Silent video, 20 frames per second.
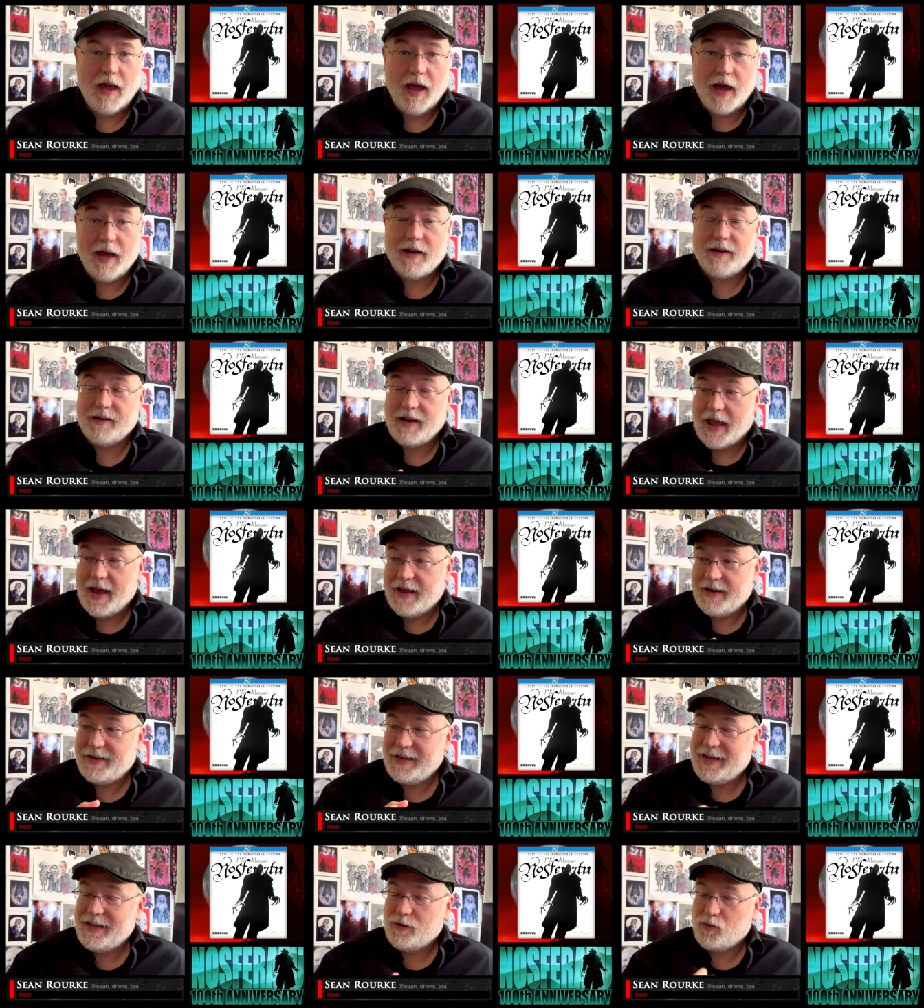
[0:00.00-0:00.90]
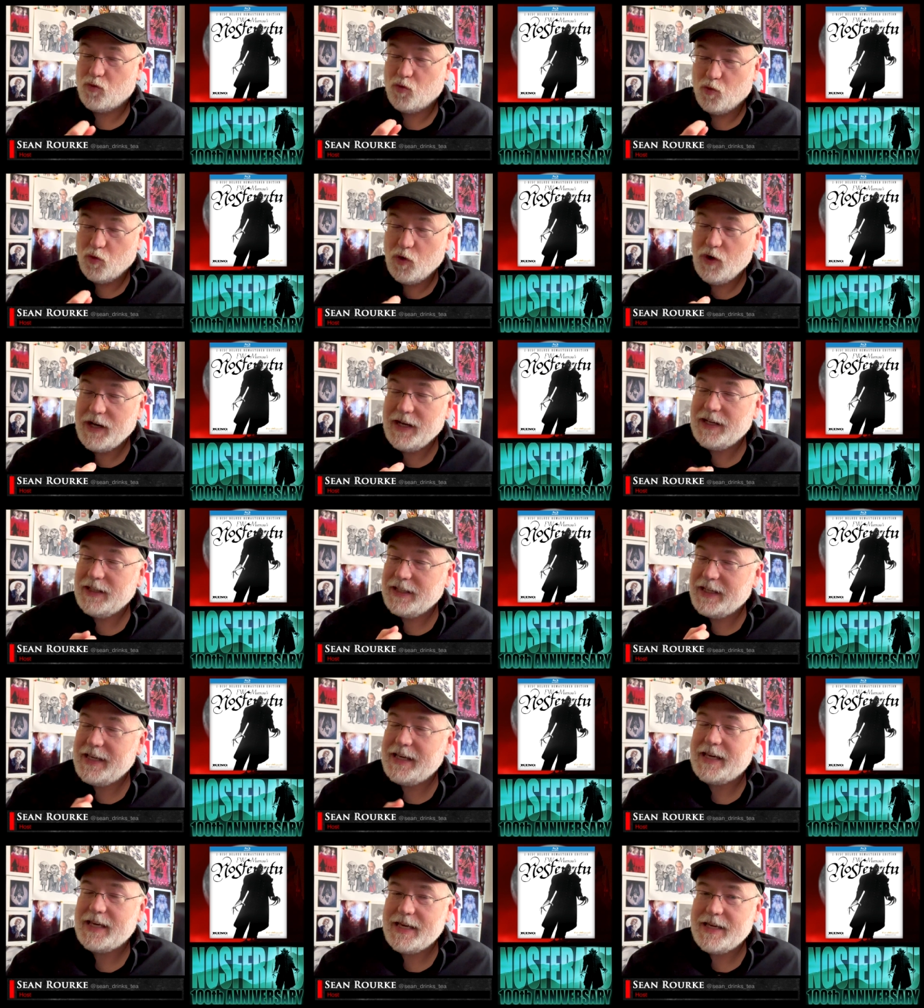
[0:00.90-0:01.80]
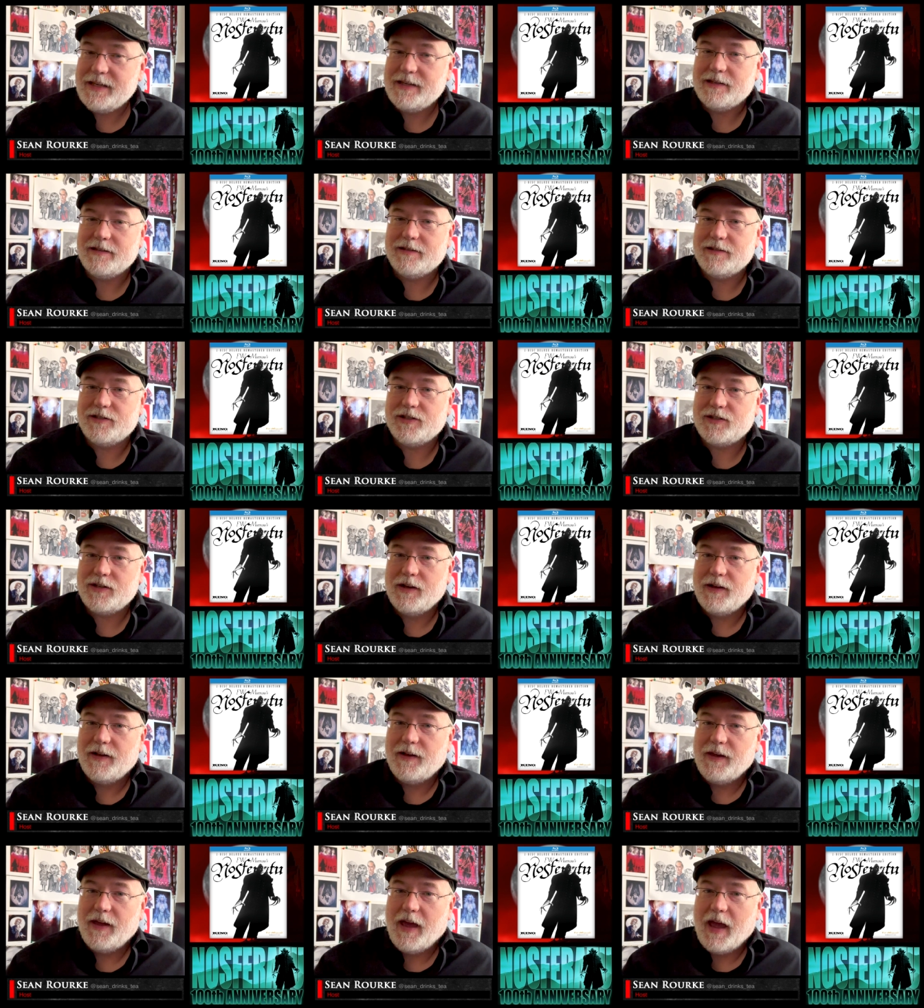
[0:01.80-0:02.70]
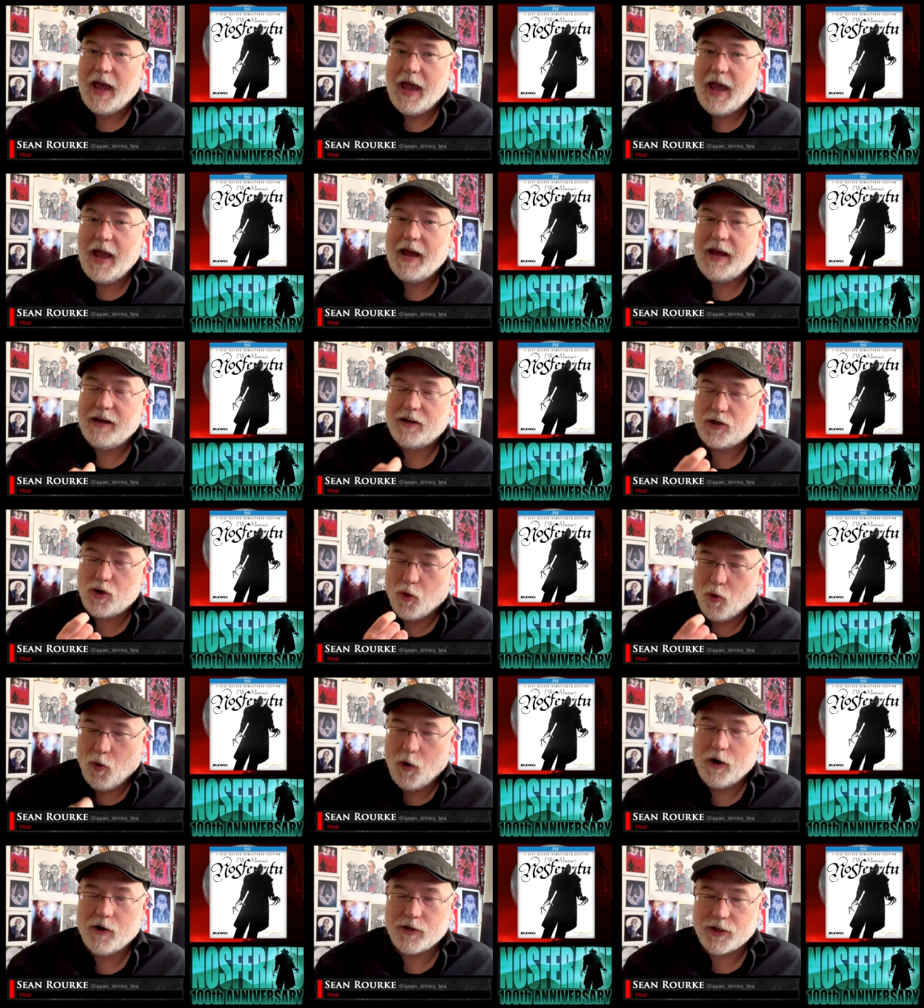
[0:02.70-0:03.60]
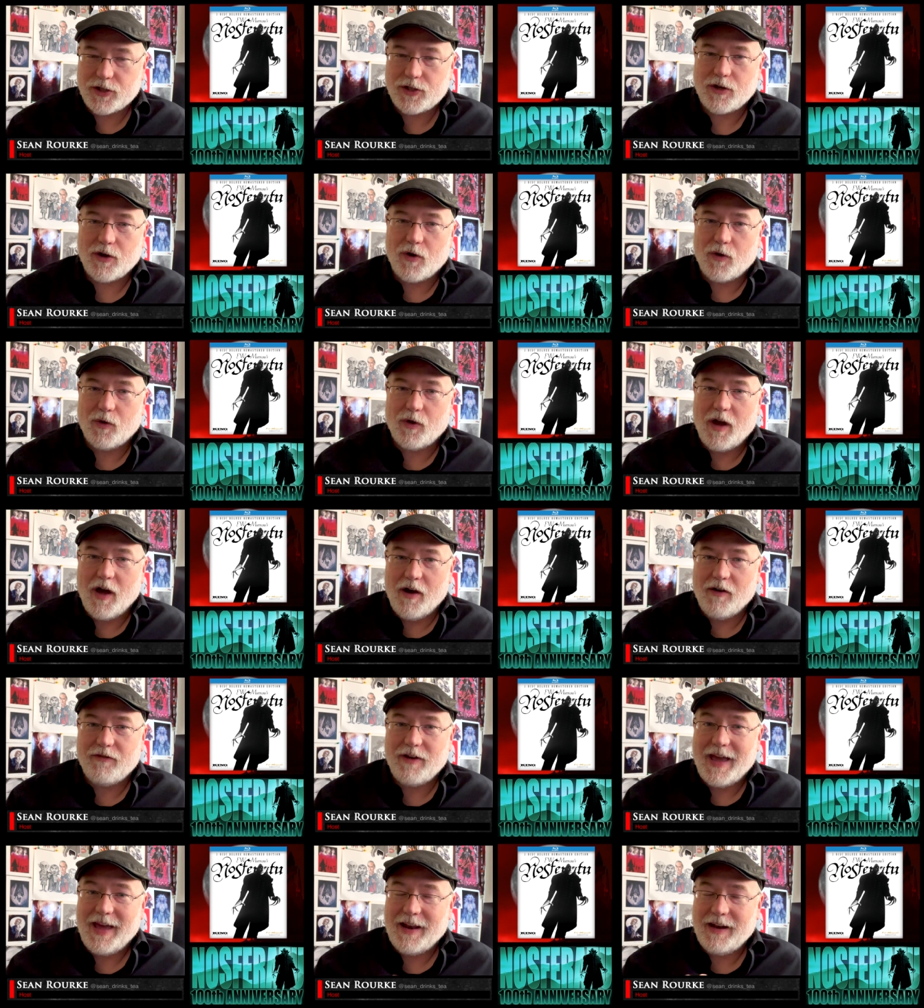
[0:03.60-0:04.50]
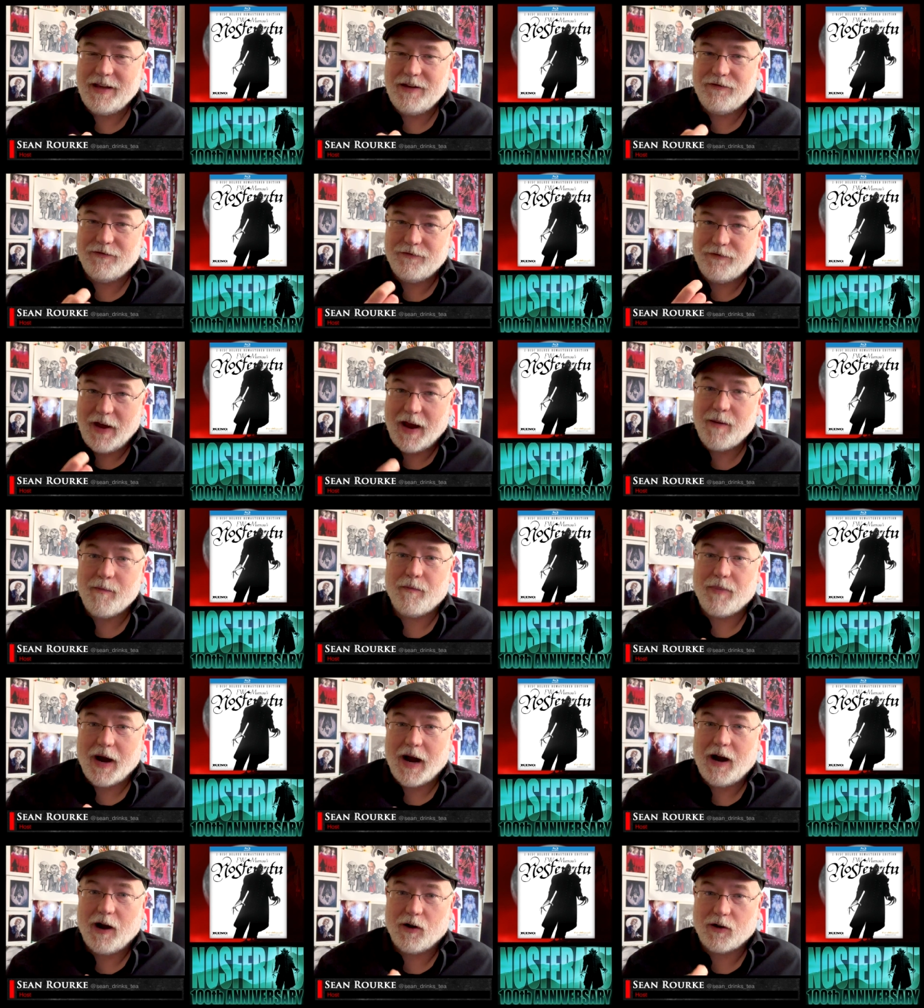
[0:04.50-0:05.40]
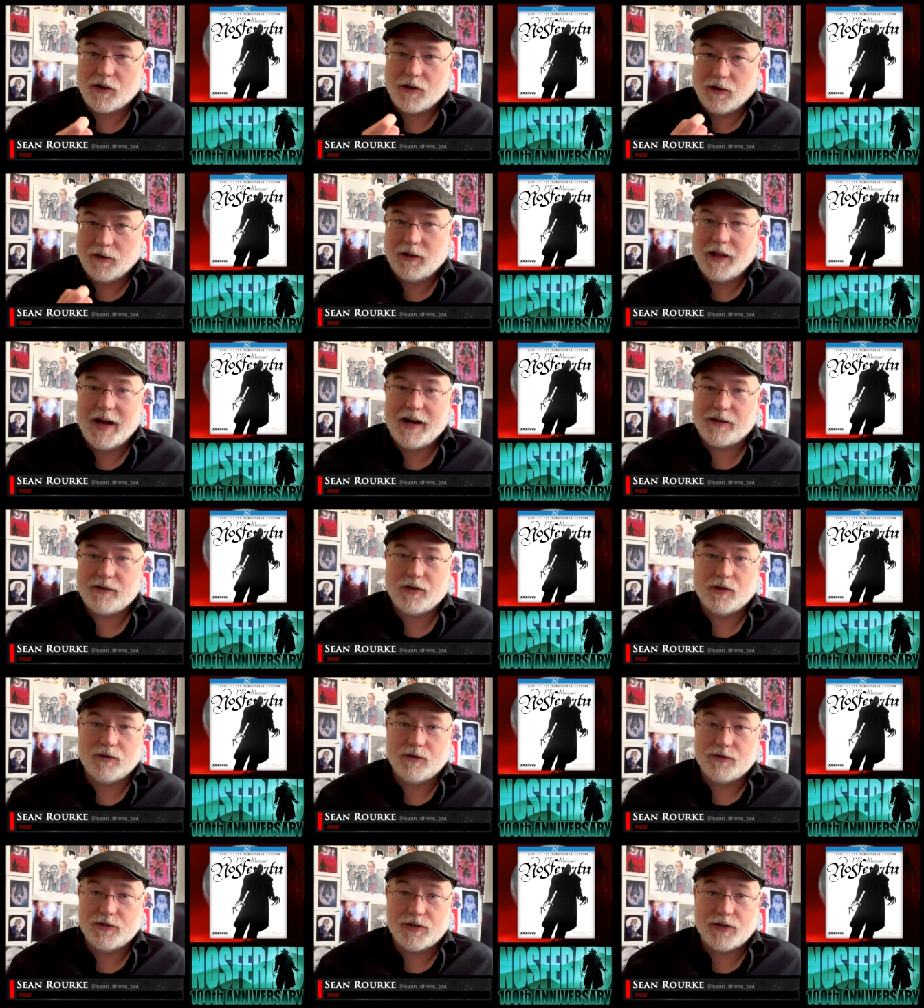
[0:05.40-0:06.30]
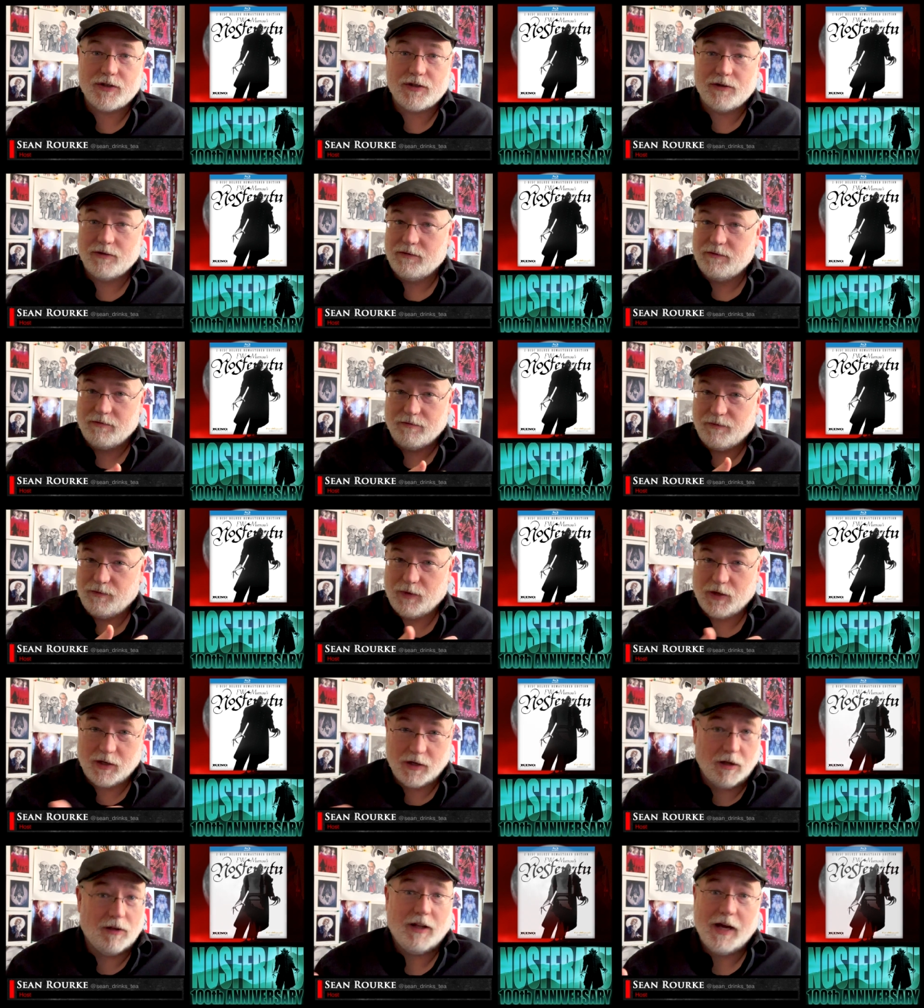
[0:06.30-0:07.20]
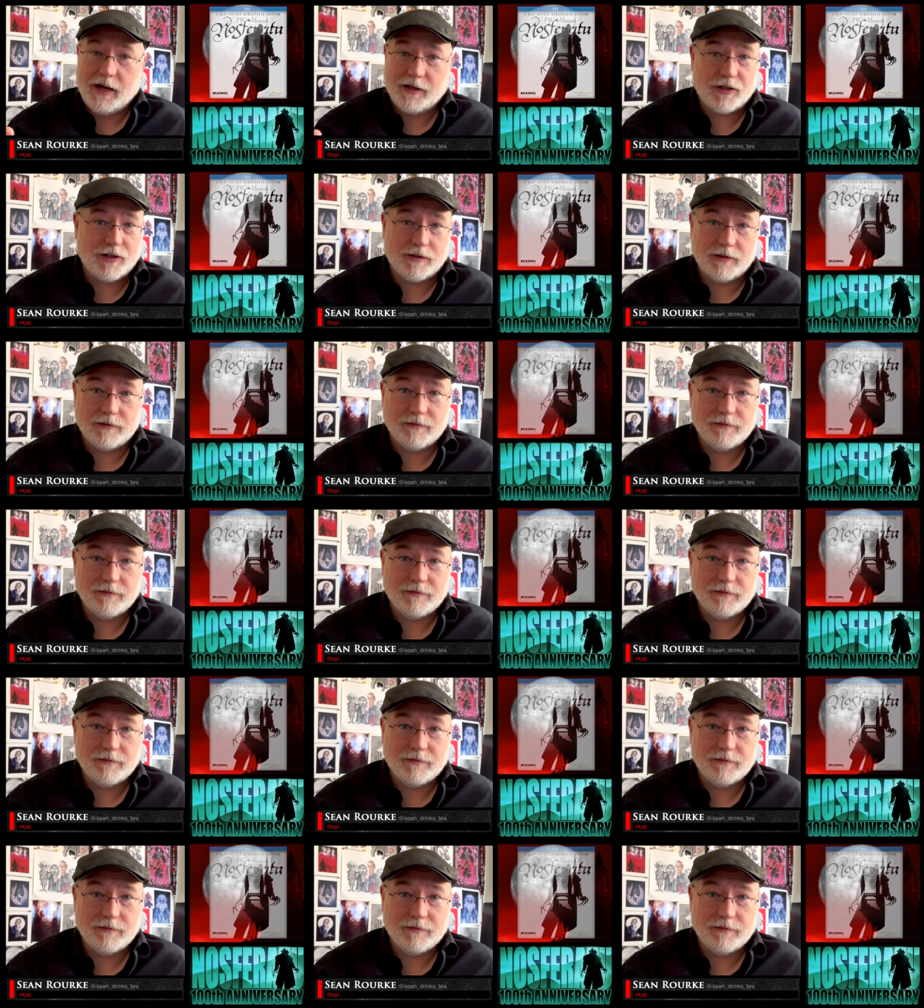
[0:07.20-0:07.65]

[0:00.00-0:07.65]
And, and it really is a cornerstone of any vampire collector's collection.